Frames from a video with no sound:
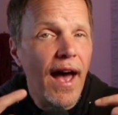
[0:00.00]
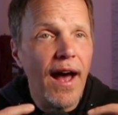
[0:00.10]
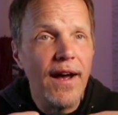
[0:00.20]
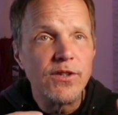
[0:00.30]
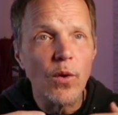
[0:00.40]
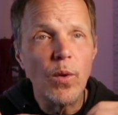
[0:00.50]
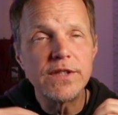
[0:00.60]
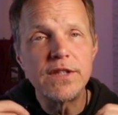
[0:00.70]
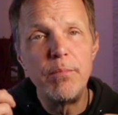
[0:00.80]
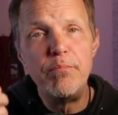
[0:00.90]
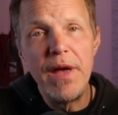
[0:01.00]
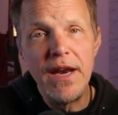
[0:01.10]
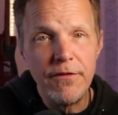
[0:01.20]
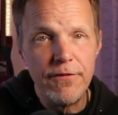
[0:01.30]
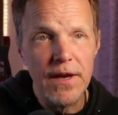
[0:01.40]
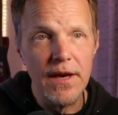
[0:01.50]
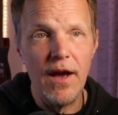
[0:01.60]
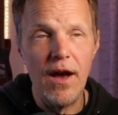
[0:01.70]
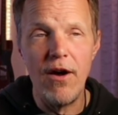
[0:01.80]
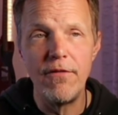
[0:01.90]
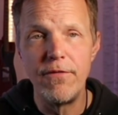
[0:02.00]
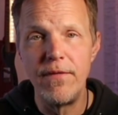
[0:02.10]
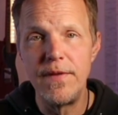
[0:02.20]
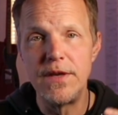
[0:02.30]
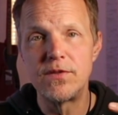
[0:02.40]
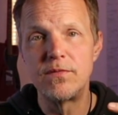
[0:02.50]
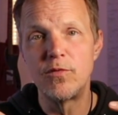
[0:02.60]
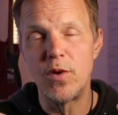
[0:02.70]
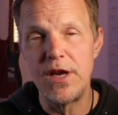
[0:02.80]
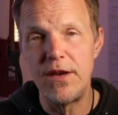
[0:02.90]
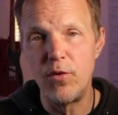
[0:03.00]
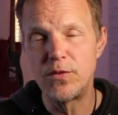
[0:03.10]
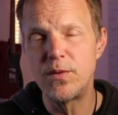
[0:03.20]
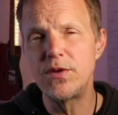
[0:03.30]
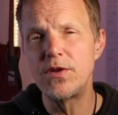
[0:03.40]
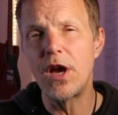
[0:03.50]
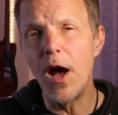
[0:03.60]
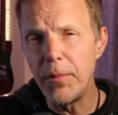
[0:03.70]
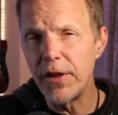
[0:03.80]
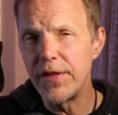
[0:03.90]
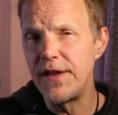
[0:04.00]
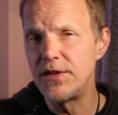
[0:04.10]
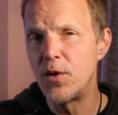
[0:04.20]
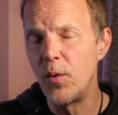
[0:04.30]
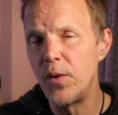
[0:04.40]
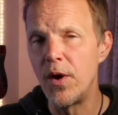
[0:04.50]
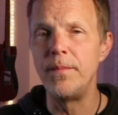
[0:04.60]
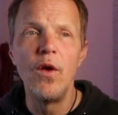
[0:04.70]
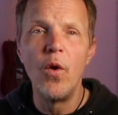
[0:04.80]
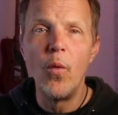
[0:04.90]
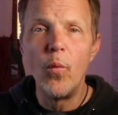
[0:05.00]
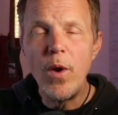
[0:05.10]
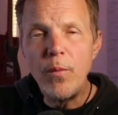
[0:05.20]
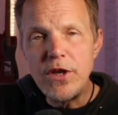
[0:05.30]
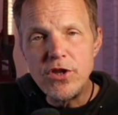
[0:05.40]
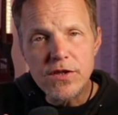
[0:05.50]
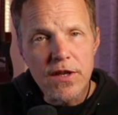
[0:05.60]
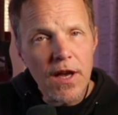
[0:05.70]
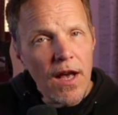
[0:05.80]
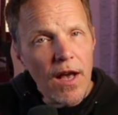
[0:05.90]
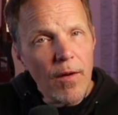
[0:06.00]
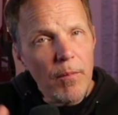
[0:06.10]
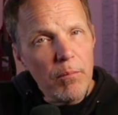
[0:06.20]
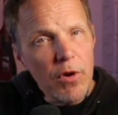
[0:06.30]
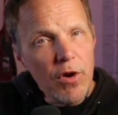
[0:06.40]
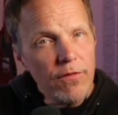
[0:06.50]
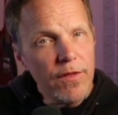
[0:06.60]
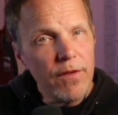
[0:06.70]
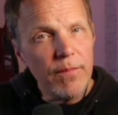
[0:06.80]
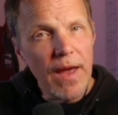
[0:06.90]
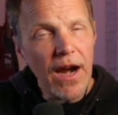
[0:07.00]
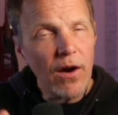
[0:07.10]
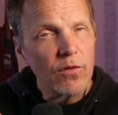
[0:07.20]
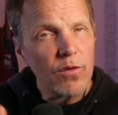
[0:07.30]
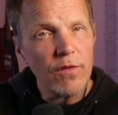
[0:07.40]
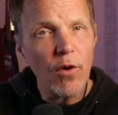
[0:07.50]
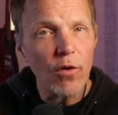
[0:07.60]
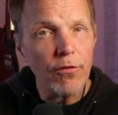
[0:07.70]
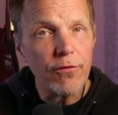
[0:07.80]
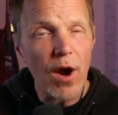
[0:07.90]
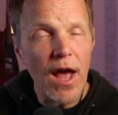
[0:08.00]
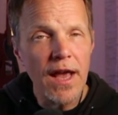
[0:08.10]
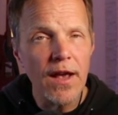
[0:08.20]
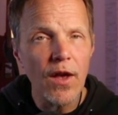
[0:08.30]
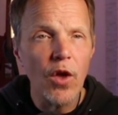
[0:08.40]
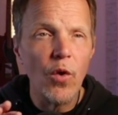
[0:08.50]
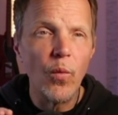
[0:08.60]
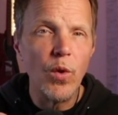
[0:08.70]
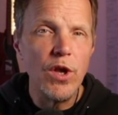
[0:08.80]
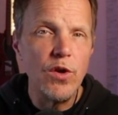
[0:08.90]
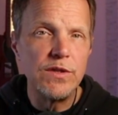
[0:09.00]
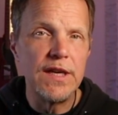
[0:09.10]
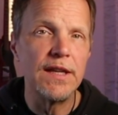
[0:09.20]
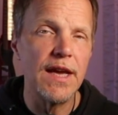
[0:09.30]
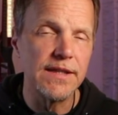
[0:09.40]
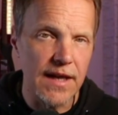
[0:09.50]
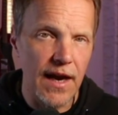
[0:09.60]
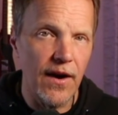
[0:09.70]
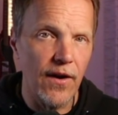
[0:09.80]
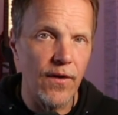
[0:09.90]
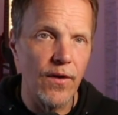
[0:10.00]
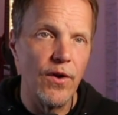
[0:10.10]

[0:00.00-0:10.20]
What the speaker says: So what's the benefit of this creaky voice? Well, there's a couple of things going on. When we just move the air through the vocal fry, we're using less air.